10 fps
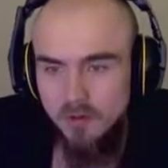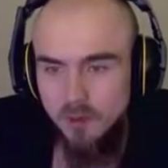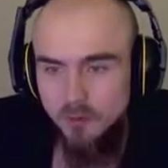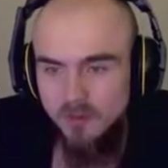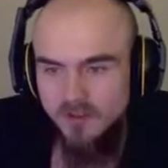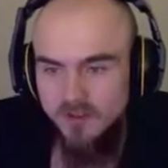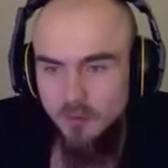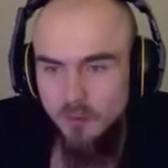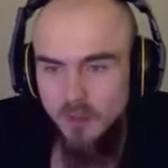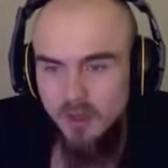Hopefully
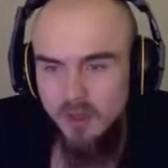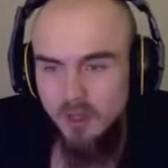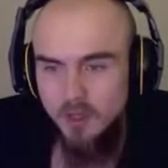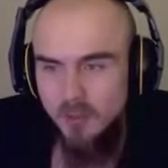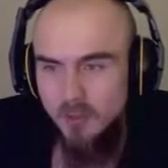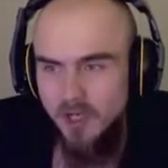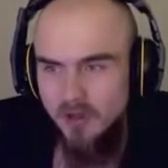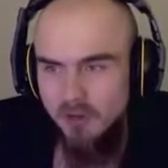someone will come in and buy that